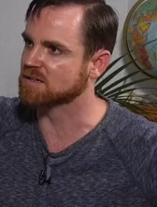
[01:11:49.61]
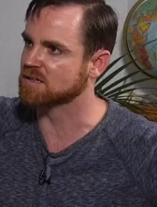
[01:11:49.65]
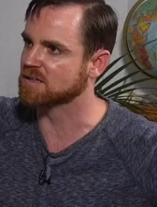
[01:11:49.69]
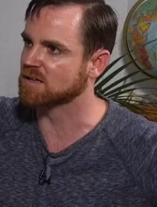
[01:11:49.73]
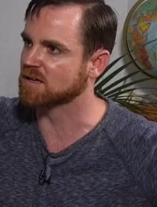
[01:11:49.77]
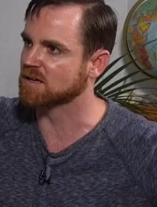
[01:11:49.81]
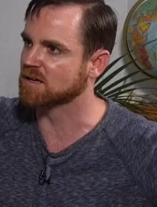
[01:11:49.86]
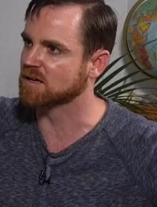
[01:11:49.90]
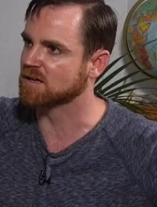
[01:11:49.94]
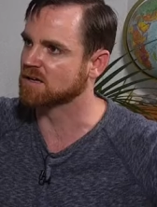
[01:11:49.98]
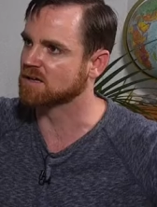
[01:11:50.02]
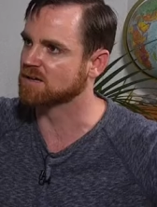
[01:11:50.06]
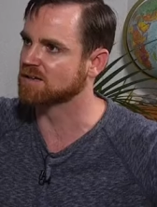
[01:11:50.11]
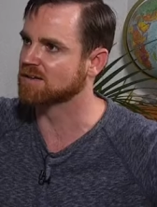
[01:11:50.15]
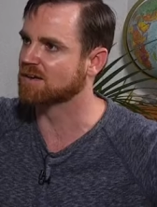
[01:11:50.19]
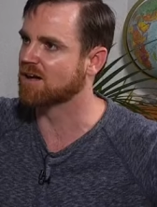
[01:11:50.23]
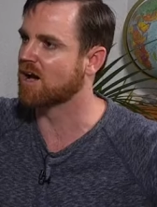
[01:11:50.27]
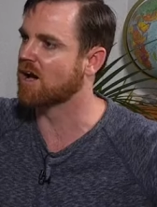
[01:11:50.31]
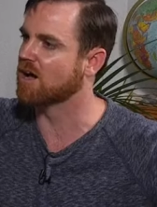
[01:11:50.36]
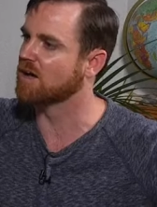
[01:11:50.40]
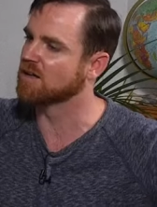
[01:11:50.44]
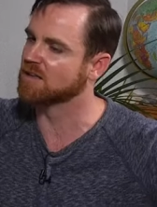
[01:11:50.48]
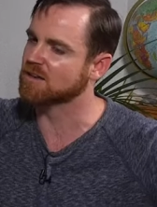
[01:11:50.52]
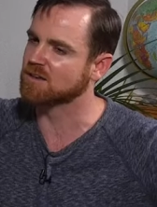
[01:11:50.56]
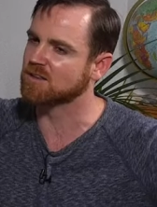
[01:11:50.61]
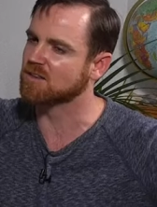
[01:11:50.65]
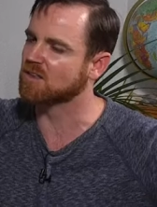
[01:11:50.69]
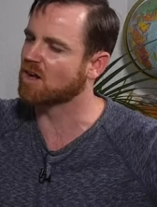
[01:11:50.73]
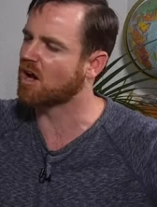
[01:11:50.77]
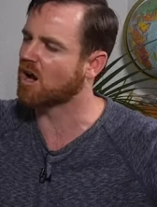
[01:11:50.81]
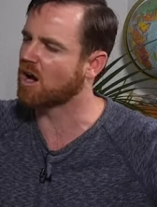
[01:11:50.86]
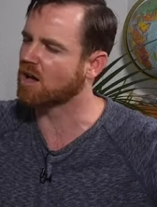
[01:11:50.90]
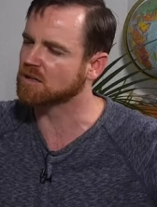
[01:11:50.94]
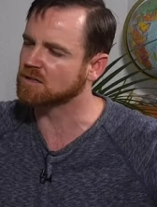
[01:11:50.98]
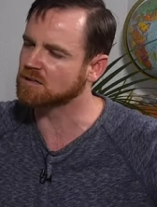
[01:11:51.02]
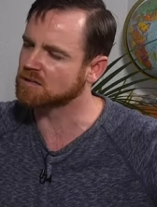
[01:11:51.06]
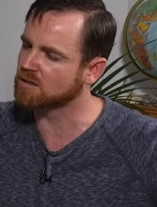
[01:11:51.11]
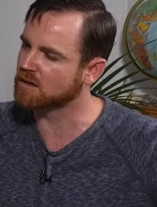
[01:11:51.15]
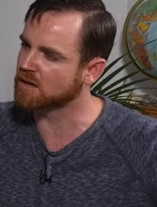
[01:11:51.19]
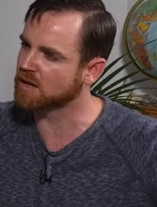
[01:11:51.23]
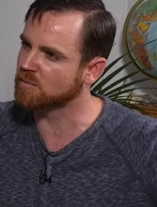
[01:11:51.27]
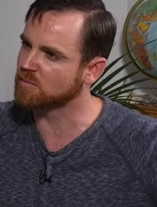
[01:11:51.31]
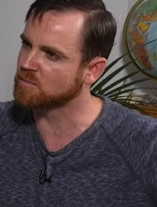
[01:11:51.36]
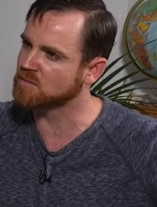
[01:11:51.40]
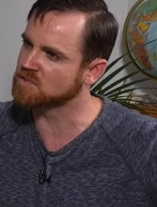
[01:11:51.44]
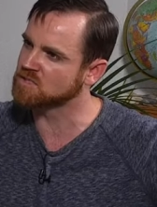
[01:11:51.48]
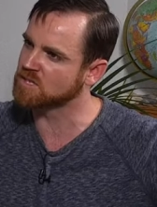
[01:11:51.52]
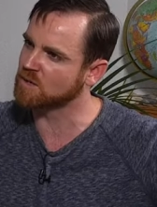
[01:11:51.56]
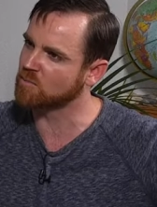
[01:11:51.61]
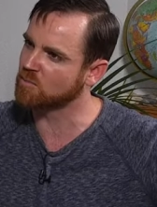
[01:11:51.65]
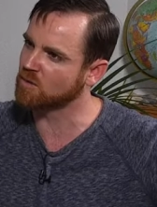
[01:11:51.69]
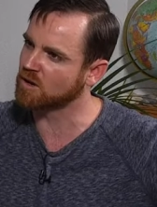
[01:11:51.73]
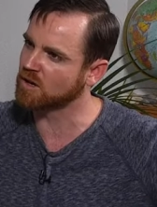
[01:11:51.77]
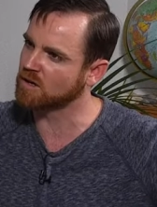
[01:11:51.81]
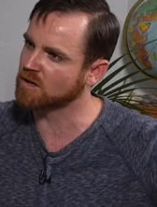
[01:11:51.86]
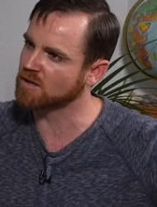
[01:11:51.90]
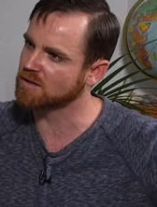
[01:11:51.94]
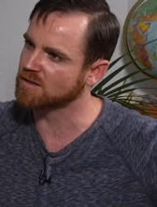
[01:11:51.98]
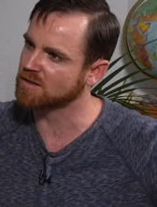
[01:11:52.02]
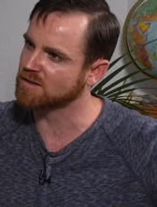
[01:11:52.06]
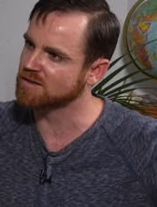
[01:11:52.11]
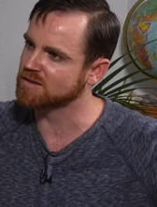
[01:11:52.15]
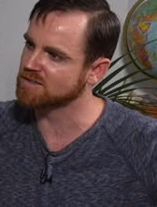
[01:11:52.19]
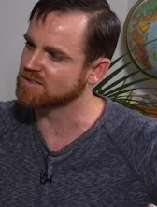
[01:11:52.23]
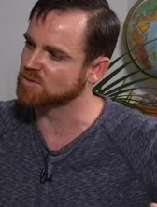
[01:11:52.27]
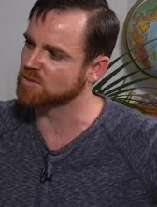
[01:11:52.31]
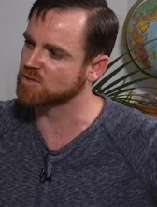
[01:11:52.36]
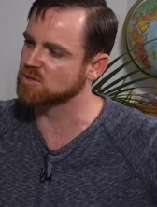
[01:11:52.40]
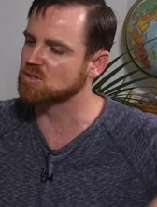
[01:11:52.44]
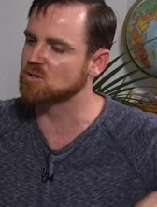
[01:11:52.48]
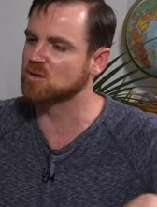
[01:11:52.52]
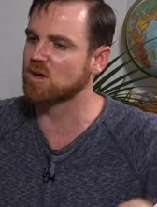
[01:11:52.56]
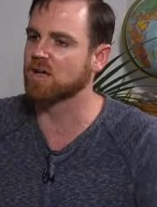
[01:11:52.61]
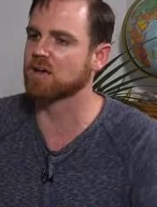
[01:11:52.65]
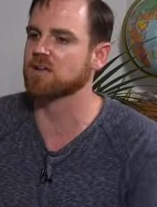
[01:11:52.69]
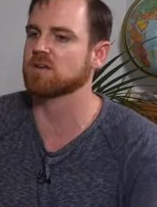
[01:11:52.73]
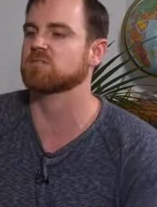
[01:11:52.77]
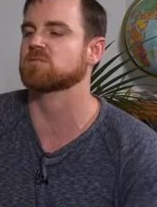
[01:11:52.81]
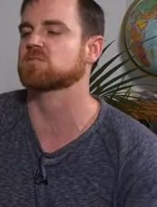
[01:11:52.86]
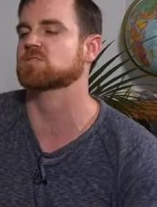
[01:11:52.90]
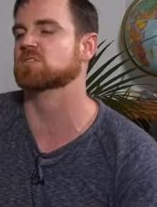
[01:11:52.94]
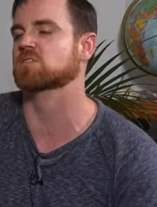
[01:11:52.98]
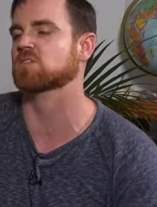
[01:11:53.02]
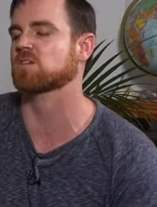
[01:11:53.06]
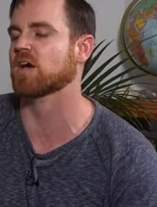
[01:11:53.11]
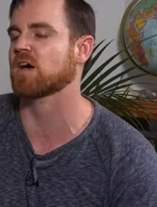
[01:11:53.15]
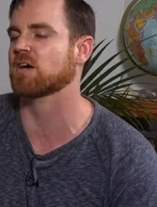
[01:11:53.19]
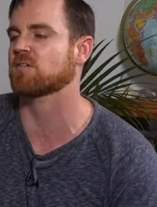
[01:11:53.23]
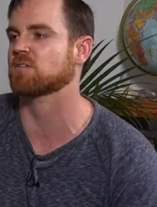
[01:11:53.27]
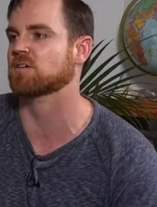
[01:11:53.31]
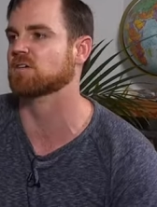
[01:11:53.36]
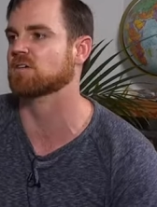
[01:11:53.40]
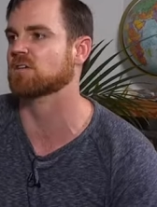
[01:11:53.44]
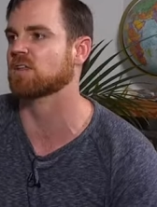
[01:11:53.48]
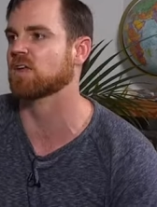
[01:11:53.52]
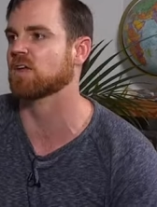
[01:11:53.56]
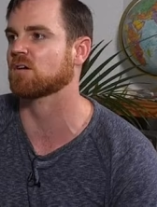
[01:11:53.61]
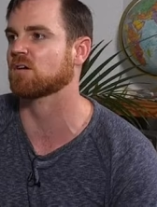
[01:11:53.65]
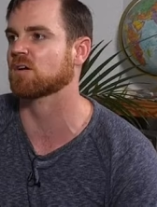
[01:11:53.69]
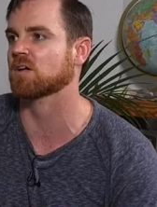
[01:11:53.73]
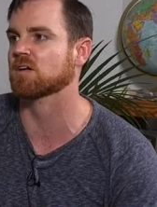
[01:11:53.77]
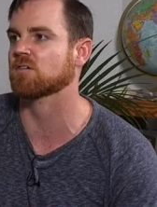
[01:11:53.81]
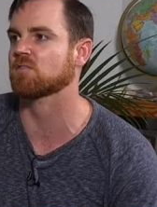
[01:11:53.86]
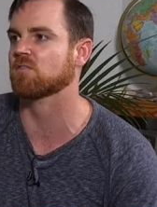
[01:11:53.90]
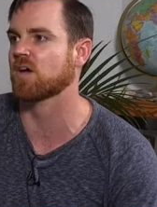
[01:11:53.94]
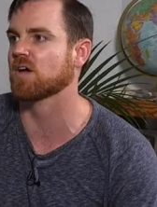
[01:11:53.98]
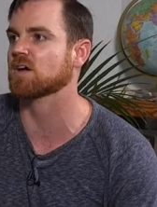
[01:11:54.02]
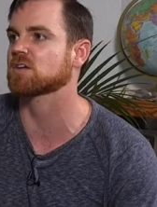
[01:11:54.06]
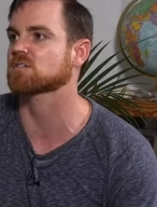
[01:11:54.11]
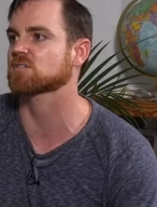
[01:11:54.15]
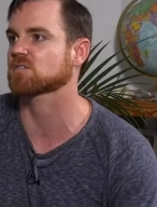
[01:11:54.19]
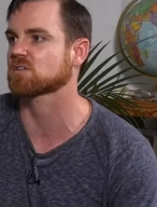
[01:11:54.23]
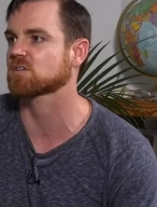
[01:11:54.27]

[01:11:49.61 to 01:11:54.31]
the into the hologram in some way. So we do kind of still have a lingering effect.